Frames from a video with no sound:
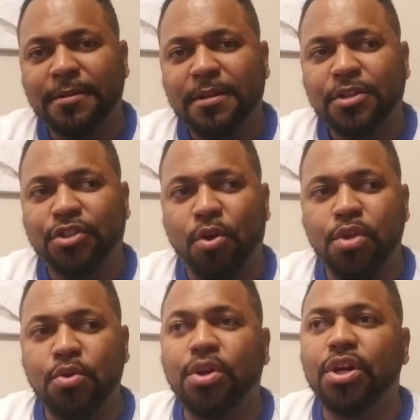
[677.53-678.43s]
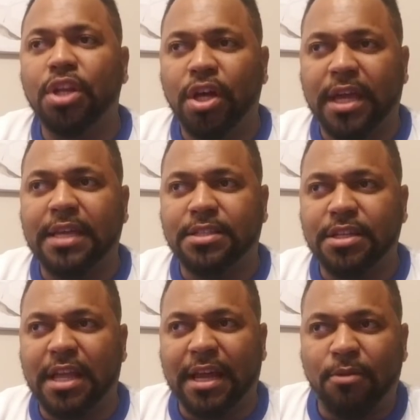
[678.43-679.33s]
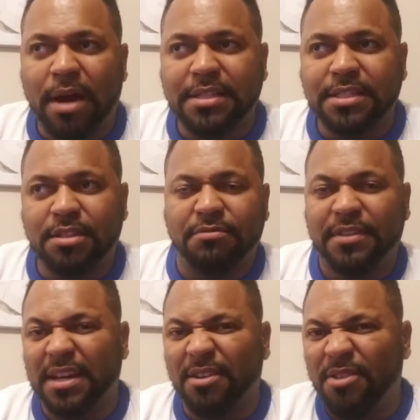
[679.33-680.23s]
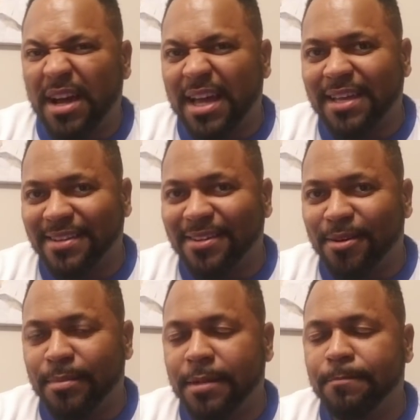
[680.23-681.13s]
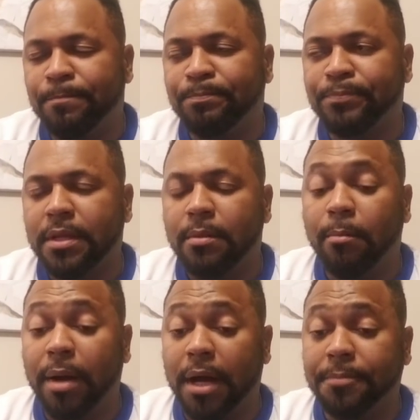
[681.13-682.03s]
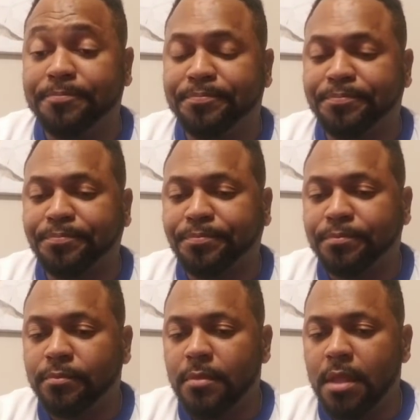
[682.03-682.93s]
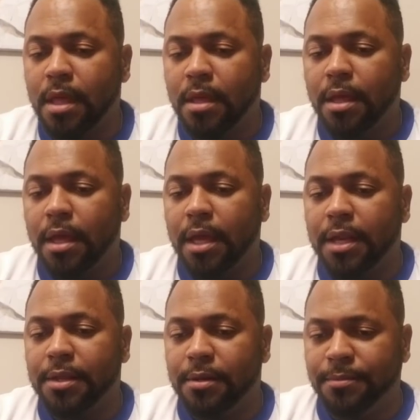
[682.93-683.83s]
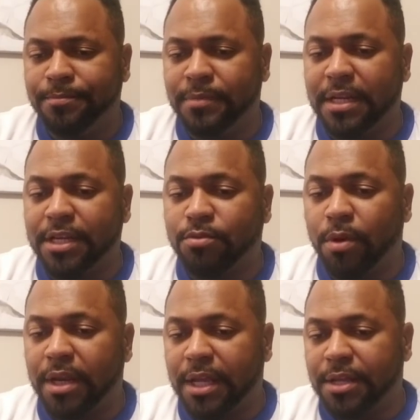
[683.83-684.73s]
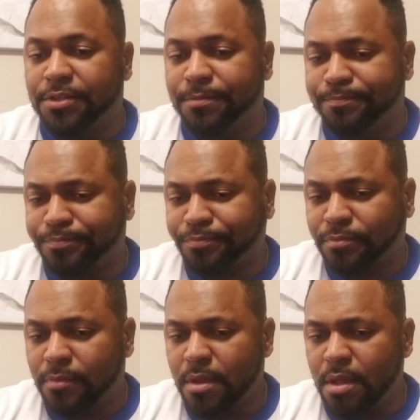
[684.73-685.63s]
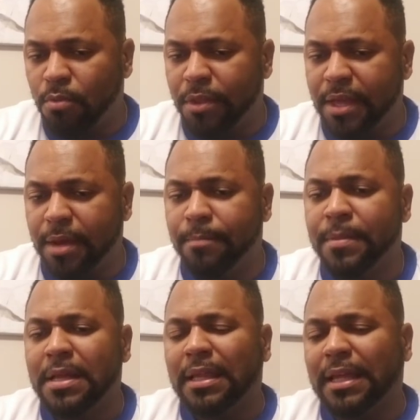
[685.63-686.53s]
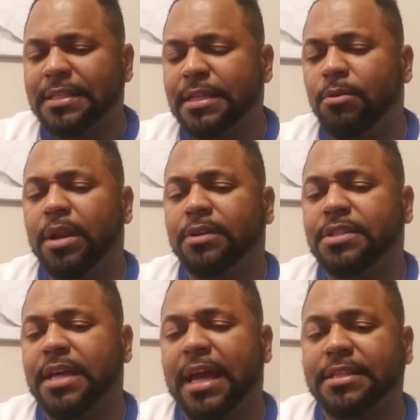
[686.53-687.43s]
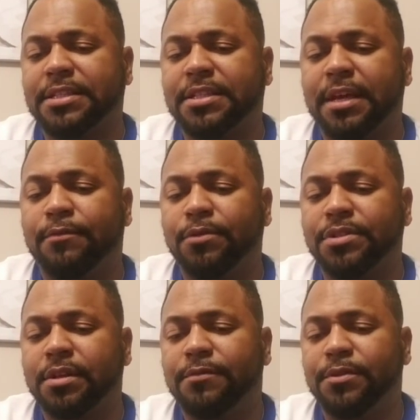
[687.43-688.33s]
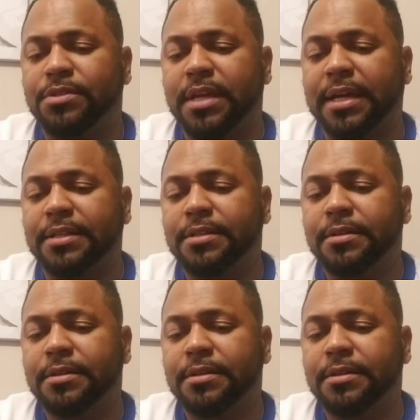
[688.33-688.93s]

So you could look into, you're like, why is he so fucking quiet? You know what I mean? But it is what it is with him. Let's see what else he has to say for a few seconds.